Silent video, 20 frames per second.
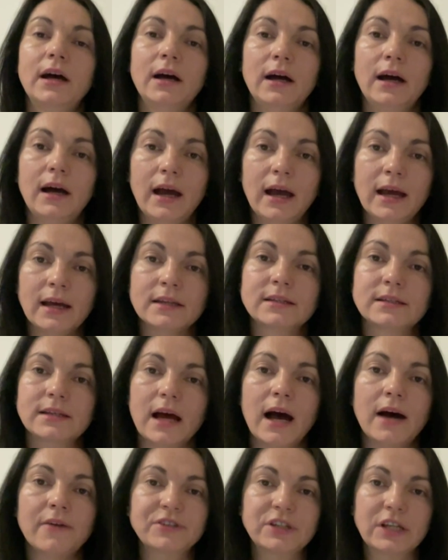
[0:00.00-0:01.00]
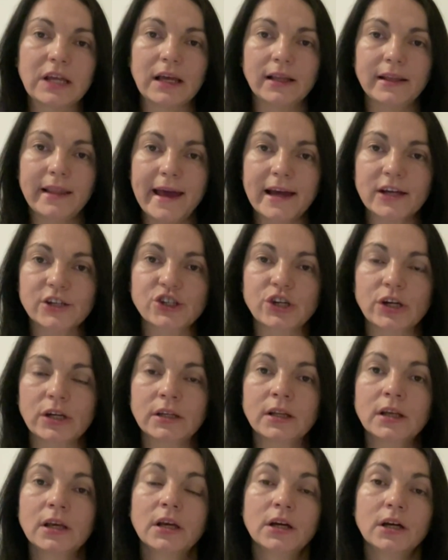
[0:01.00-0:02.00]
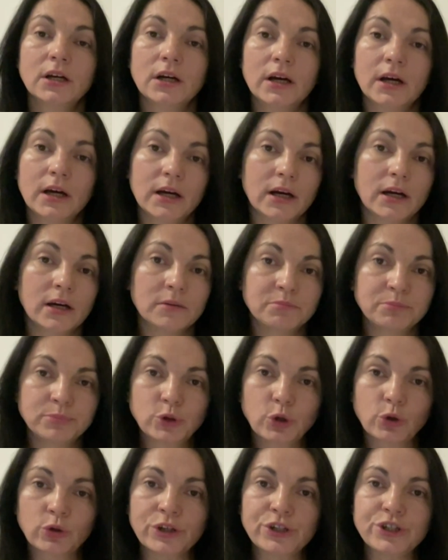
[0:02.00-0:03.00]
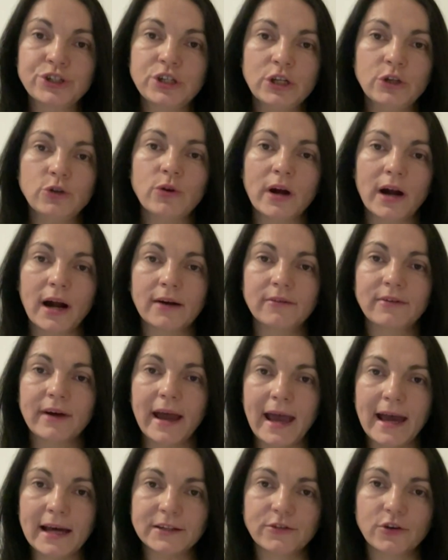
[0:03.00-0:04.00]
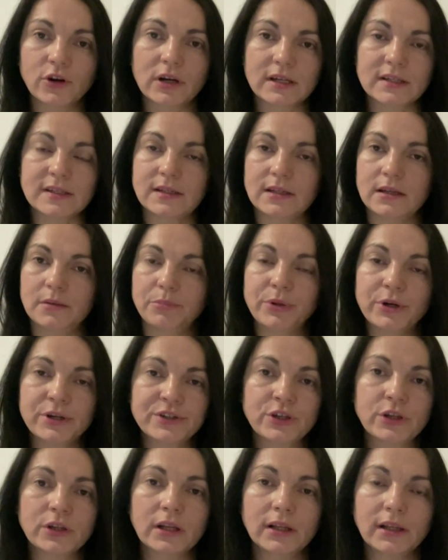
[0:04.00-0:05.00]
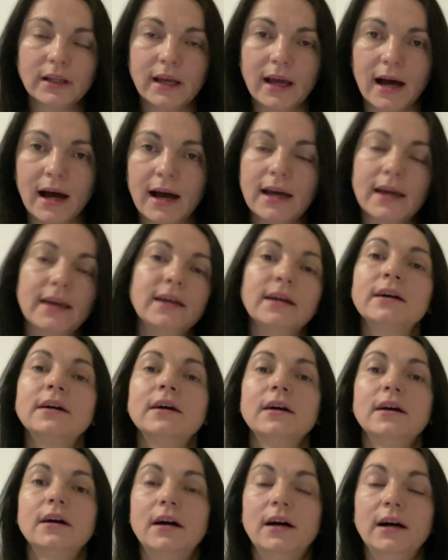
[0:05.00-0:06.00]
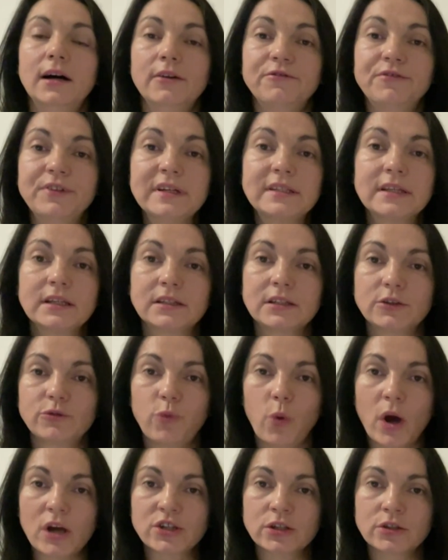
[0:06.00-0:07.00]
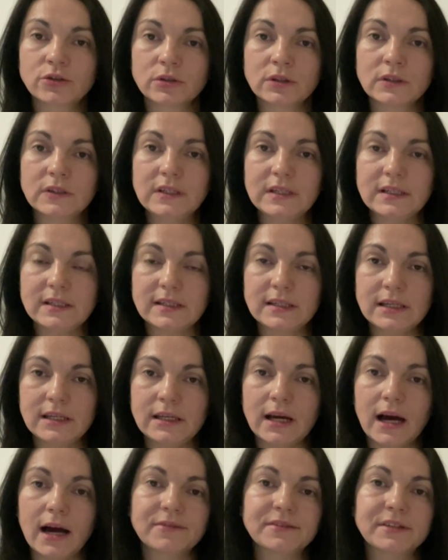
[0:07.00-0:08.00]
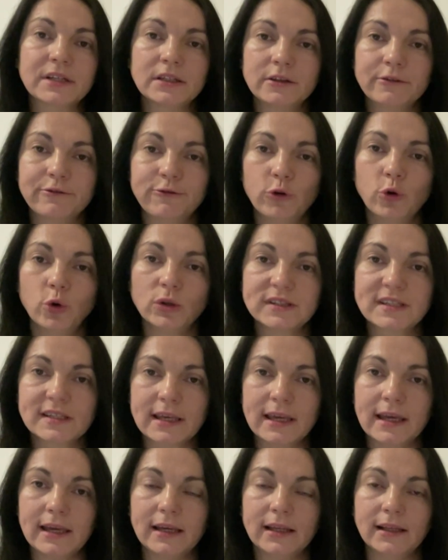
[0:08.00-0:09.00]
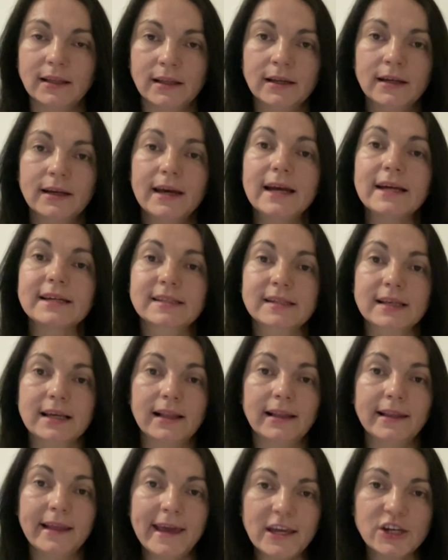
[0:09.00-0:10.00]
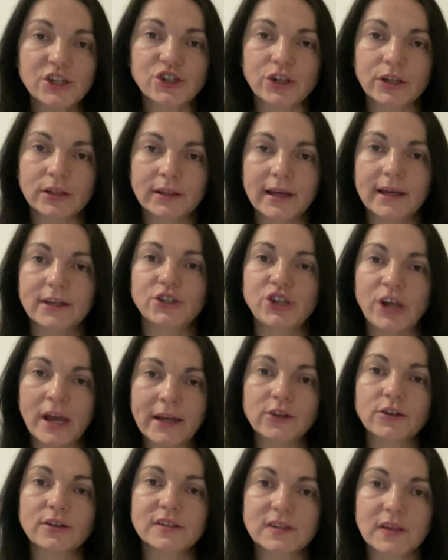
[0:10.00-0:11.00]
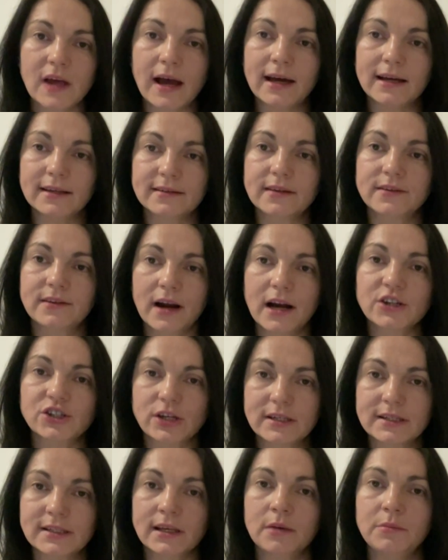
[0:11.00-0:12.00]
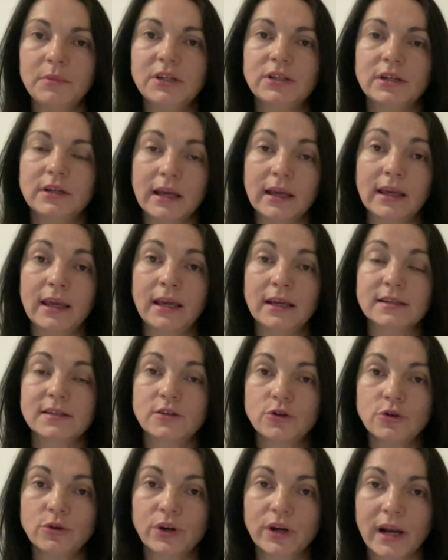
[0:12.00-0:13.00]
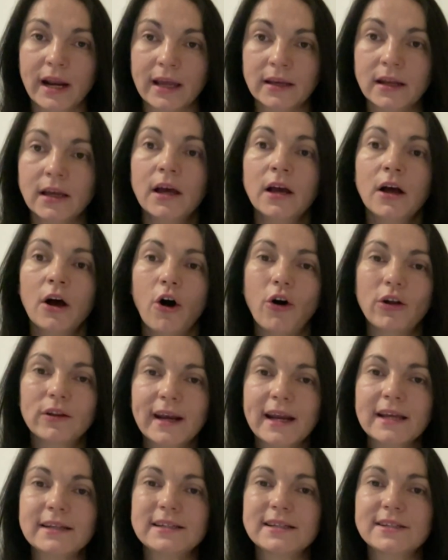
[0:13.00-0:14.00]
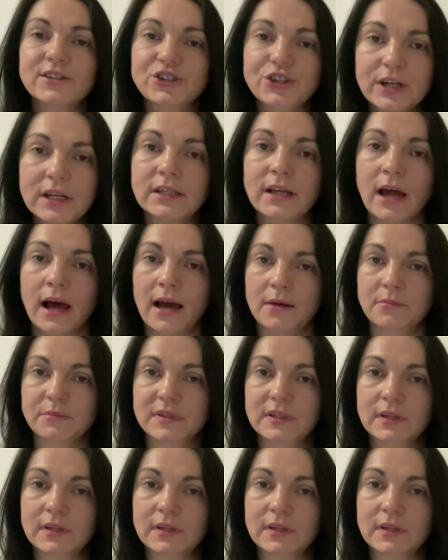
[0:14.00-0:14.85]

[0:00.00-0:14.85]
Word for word: and after election to continue our advocacy. Personally, I visited Washington, D.C. after the full-scale escalation, a genocide that Russia is committing against Ukraine already 3 times.